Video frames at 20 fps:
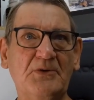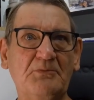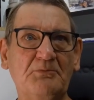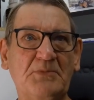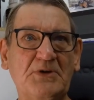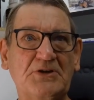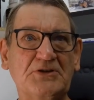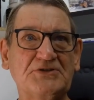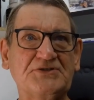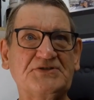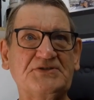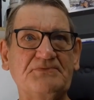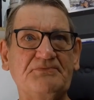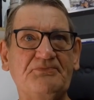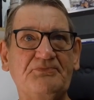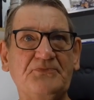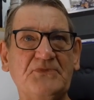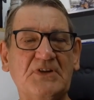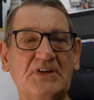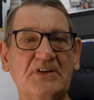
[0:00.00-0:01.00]
Because
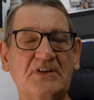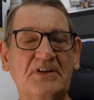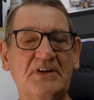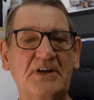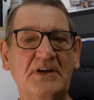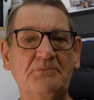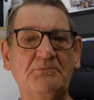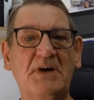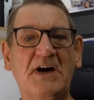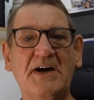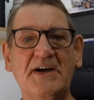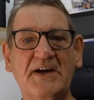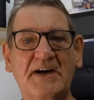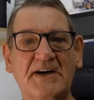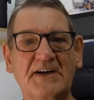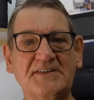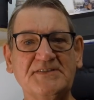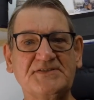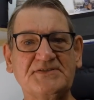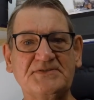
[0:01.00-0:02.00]
in my
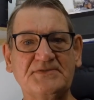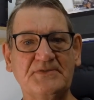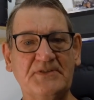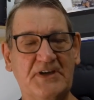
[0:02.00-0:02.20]
eyes,